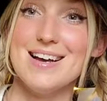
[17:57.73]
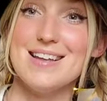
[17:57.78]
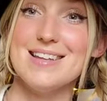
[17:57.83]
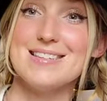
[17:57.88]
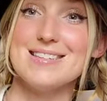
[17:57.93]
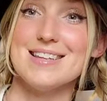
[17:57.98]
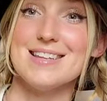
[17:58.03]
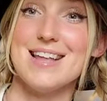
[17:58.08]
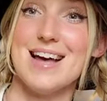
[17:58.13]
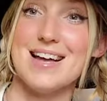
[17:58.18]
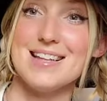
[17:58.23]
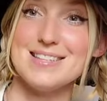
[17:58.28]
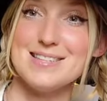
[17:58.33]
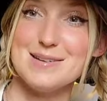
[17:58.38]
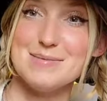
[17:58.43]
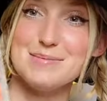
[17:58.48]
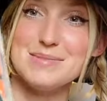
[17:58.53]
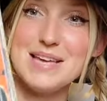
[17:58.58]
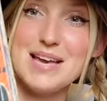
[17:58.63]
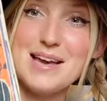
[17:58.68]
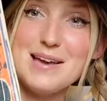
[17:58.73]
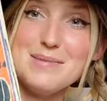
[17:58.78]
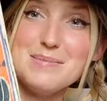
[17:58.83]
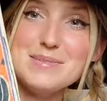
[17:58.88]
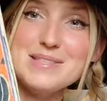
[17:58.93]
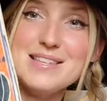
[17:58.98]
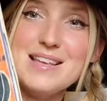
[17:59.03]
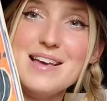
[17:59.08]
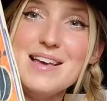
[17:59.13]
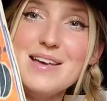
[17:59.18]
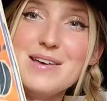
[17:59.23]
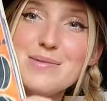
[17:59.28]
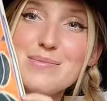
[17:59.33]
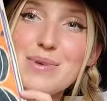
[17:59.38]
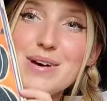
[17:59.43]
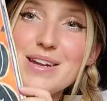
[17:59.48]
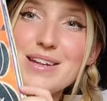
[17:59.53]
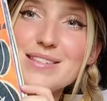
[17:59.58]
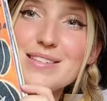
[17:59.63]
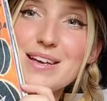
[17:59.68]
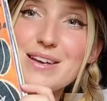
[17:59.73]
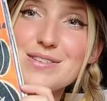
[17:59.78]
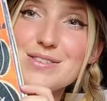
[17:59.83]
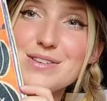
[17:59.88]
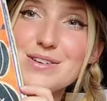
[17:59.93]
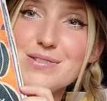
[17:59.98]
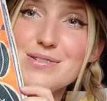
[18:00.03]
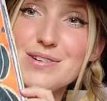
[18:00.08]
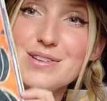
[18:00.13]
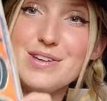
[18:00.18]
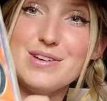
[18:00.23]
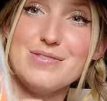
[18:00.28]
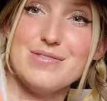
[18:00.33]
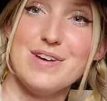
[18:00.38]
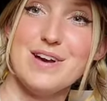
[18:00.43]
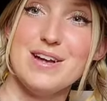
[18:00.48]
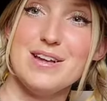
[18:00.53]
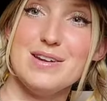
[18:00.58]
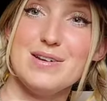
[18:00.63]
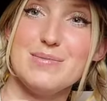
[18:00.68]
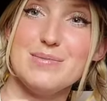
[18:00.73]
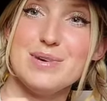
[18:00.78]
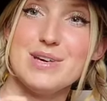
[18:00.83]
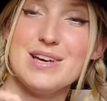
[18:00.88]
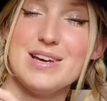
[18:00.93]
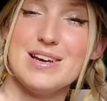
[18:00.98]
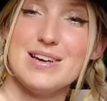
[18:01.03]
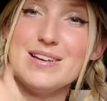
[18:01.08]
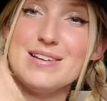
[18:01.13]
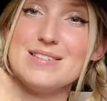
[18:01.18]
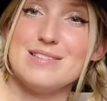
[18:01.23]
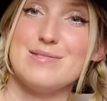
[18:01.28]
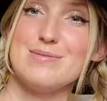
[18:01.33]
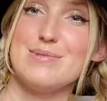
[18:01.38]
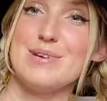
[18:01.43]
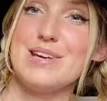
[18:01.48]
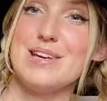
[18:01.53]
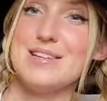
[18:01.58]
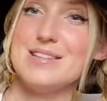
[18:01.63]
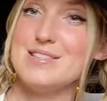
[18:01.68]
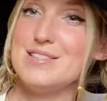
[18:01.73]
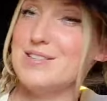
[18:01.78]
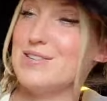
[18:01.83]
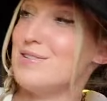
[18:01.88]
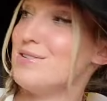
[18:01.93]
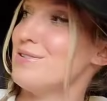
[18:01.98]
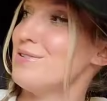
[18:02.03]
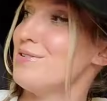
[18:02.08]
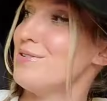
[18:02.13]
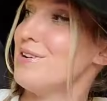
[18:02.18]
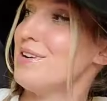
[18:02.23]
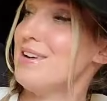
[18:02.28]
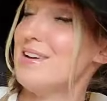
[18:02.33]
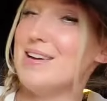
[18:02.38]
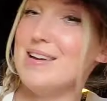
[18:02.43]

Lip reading: it's a lot sometimes, but it's also really fun because we get to